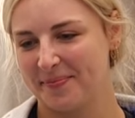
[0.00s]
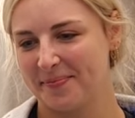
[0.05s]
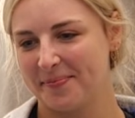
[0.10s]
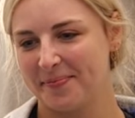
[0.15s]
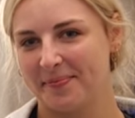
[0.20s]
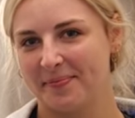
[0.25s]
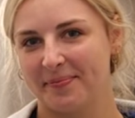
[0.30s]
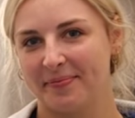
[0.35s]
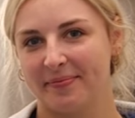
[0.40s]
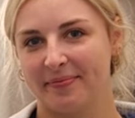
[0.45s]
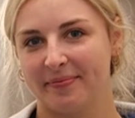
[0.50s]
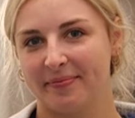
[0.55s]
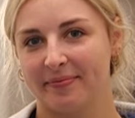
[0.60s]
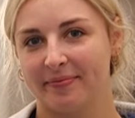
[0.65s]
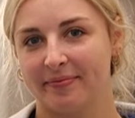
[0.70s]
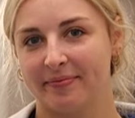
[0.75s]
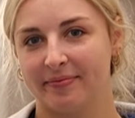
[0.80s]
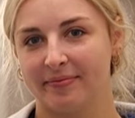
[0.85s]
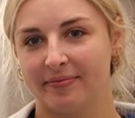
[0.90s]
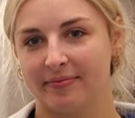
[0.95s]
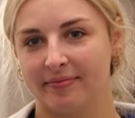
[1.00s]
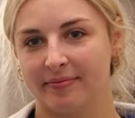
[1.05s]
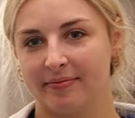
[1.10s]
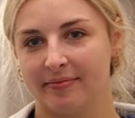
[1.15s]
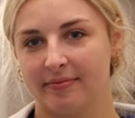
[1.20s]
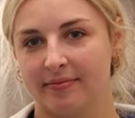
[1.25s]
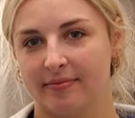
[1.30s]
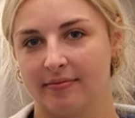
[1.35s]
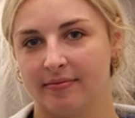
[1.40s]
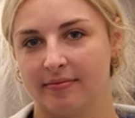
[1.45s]

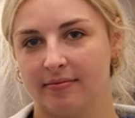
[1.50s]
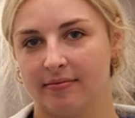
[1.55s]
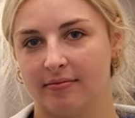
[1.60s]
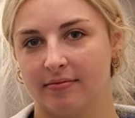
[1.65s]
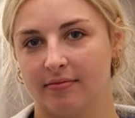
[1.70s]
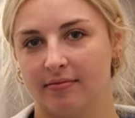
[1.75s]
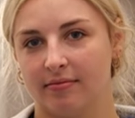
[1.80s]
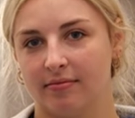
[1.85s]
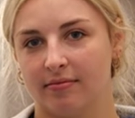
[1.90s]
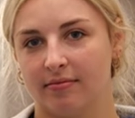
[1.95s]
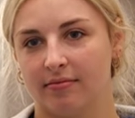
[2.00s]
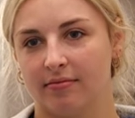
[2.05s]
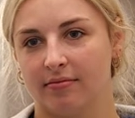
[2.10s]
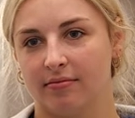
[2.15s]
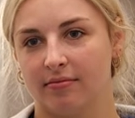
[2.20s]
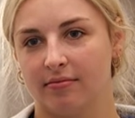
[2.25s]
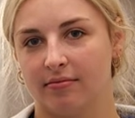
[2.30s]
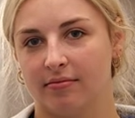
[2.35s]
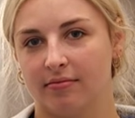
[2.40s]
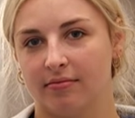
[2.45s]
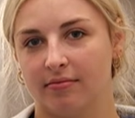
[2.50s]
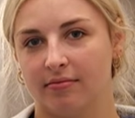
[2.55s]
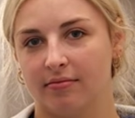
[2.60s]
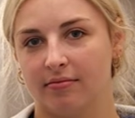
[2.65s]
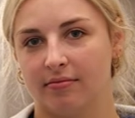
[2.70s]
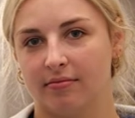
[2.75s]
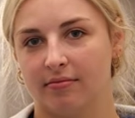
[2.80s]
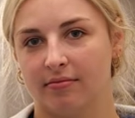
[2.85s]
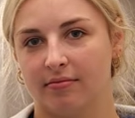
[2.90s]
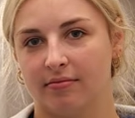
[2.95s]

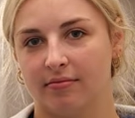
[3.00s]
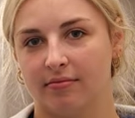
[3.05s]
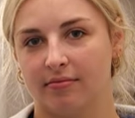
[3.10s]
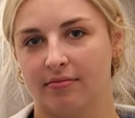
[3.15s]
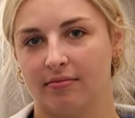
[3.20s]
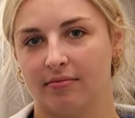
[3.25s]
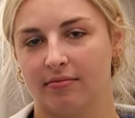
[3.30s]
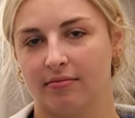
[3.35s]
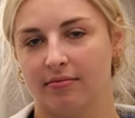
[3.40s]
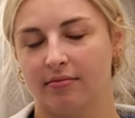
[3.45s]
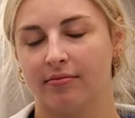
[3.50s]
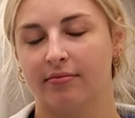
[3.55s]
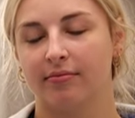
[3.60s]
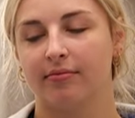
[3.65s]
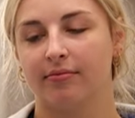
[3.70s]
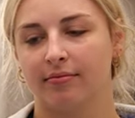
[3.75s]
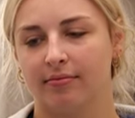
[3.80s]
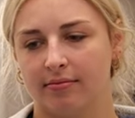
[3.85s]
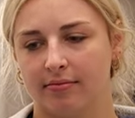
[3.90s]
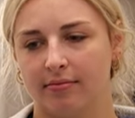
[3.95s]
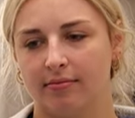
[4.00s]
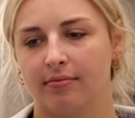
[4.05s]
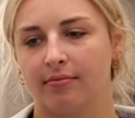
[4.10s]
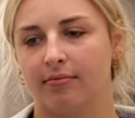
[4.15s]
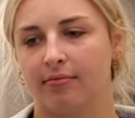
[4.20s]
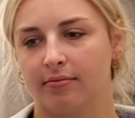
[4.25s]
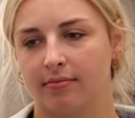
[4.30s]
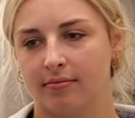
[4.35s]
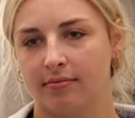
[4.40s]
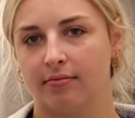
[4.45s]

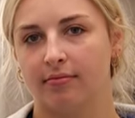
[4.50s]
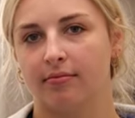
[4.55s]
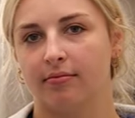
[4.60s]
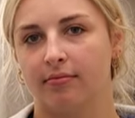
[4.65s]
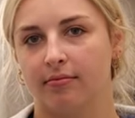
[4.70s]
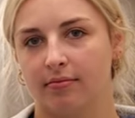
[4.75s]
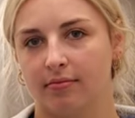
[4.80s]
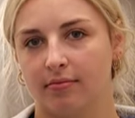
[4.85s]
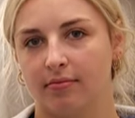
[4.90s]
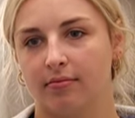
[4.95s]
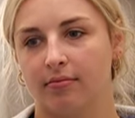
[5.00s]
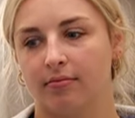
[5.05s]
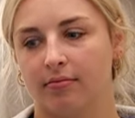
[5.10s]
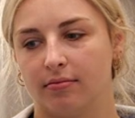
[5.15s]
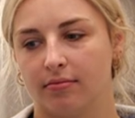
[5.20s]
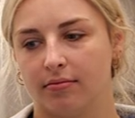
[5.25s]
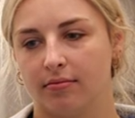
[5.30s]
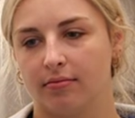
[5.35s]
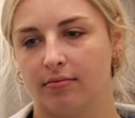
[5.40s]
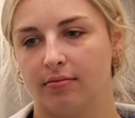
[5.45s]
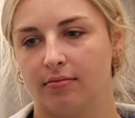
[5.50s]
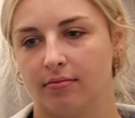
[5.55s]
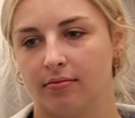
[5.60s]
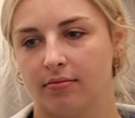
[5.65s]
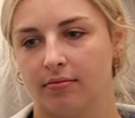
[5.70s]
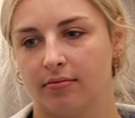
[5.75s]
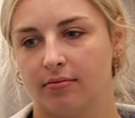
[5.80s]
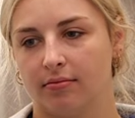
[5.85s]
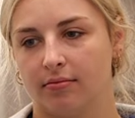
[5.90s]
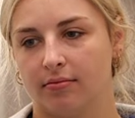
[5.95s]

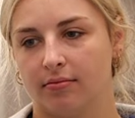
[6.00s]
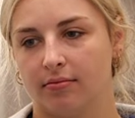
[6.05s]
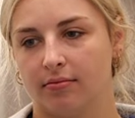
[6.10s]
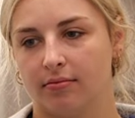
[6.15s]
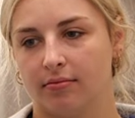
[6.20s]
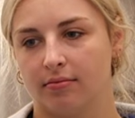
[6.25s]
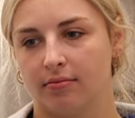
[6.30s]
(not speaking)